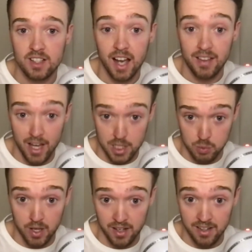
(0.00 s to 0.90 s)
And that's
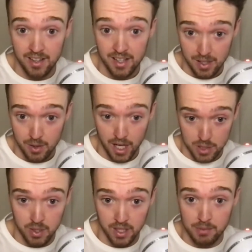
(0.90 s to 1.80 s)
where
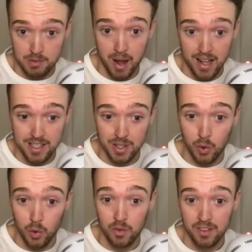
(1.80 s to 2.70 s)
it comes back to the
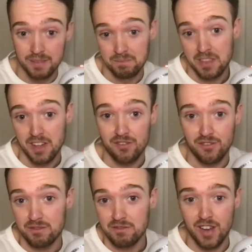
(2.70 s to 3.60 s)
whole
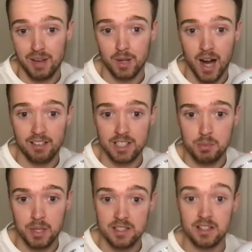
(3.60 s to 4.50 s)
fake morality
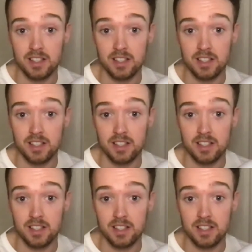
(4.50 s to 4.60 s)
piece.